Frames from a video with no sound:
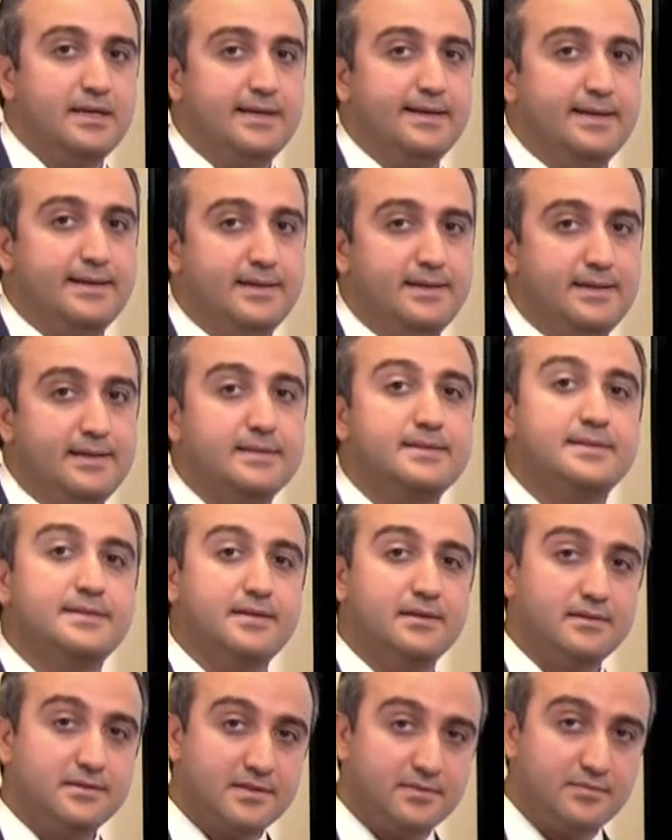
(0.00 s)
uh, is
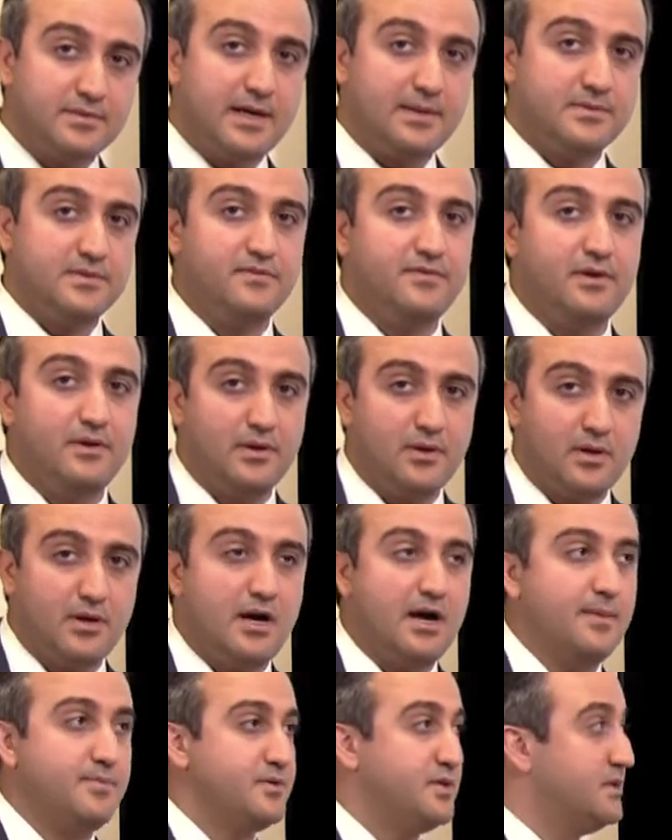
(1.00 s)
still sometimes a very good
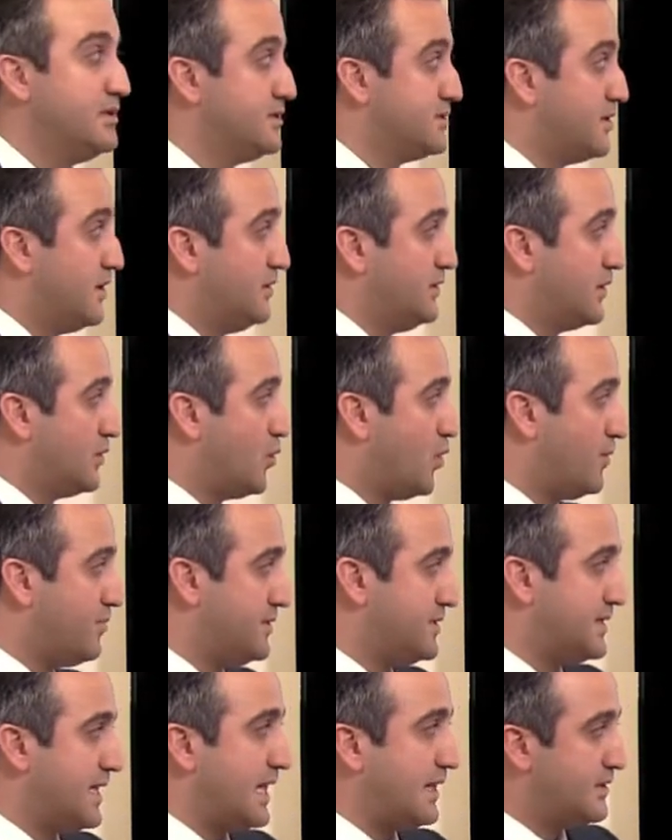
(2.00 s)
option. It's called the
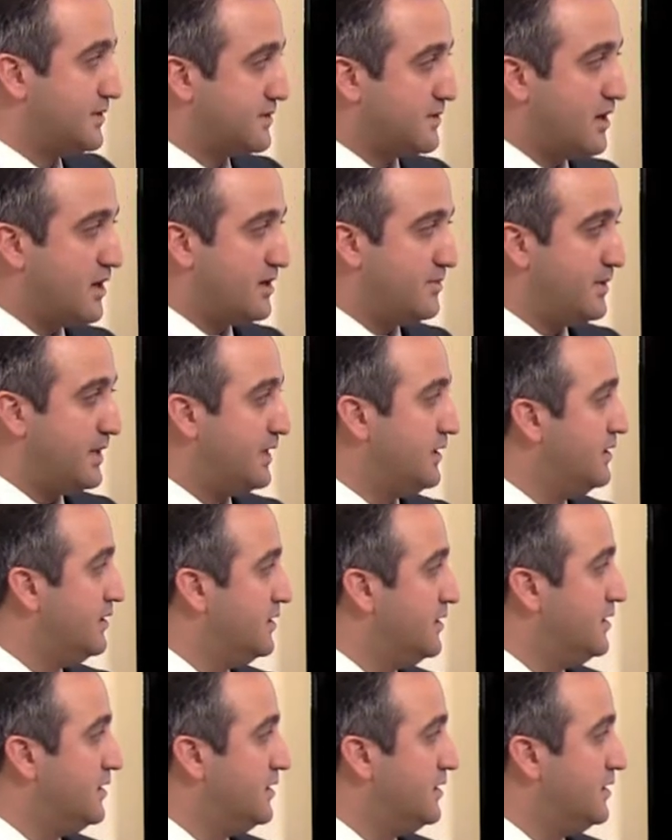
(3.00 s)
corpus callosotomy.